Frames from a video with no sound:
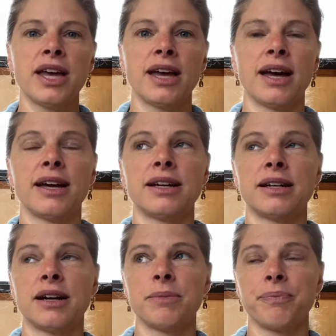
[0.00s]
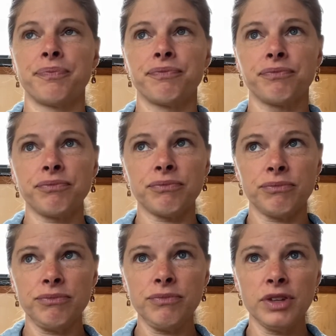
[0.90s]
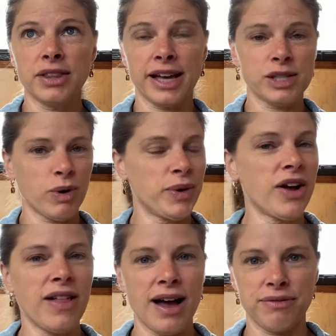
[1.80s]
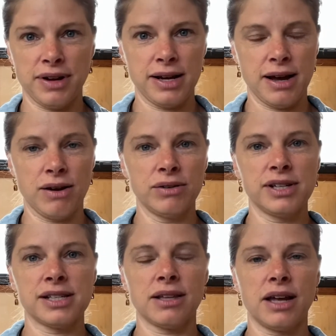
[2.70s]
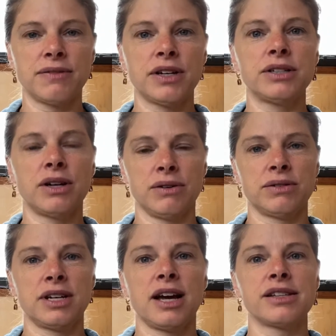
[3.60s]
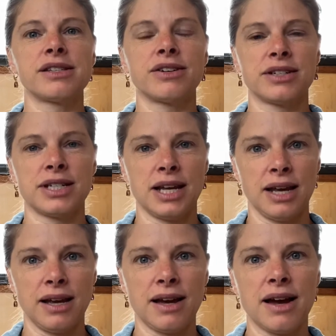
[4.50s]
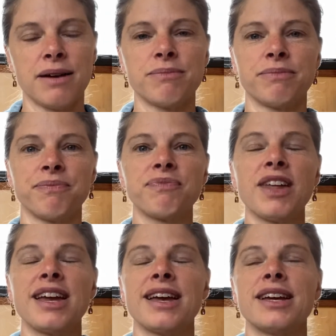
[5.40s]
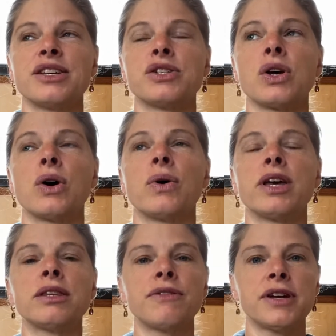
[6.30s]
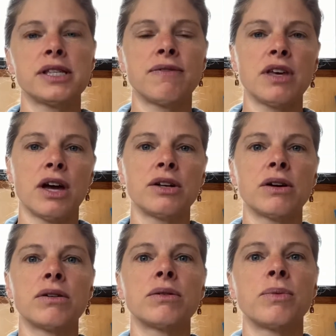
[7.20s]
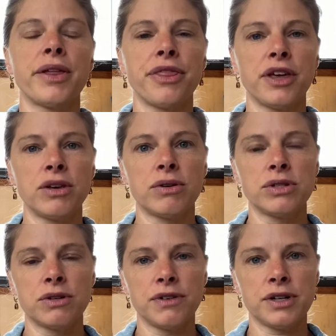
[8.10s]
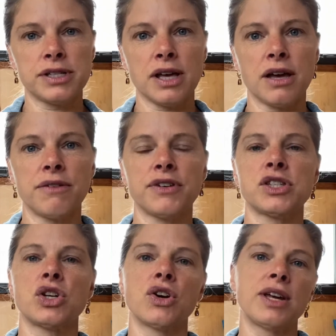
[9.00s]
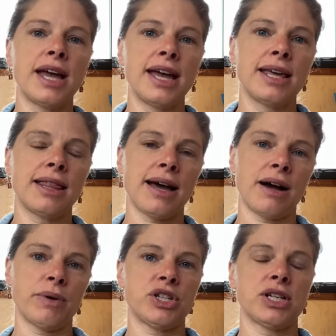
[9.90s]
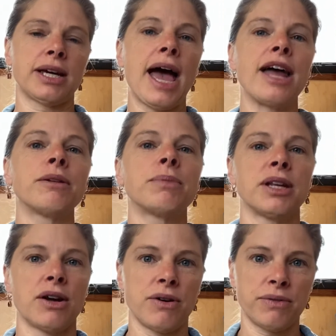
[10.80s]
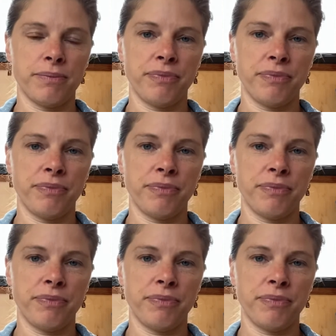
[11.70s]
and that's what we all have right now, is a lot of uncertainty. So in the face of the unknown, one thing you can do for yourself is create that which can be known.